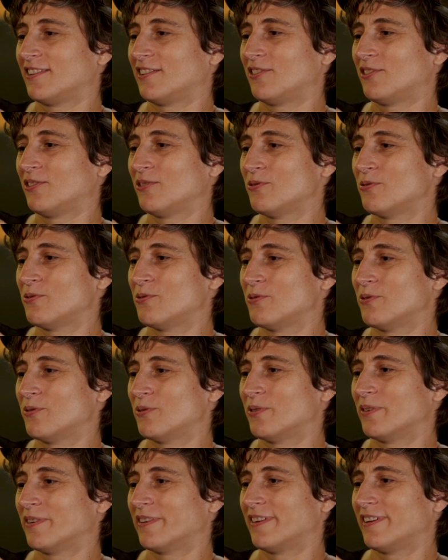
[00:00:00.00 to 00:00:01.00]

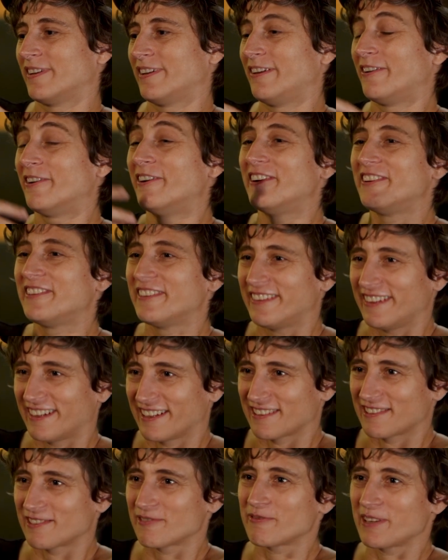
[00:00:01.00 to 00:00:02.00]
to learn
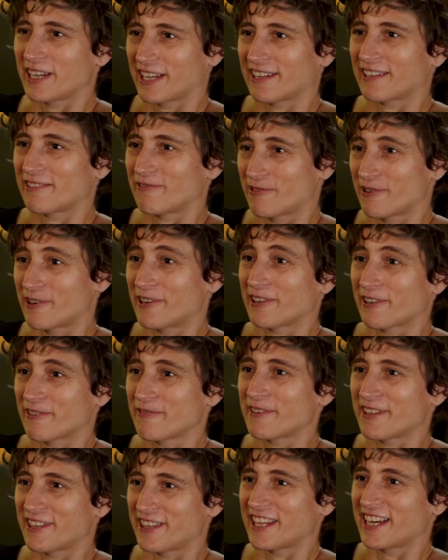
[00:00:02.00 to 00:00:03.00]
that we can work
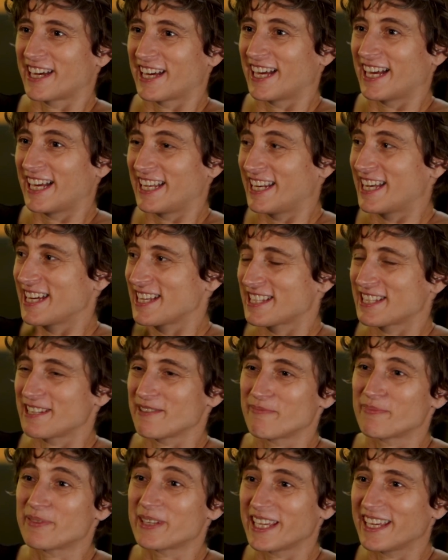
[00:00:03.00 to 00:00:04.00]
with the
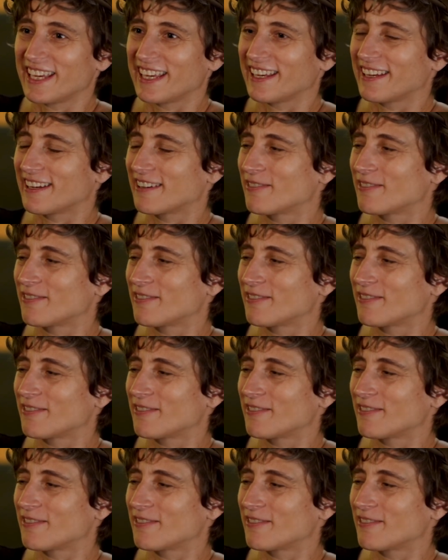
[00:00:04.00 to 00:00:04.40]
NACP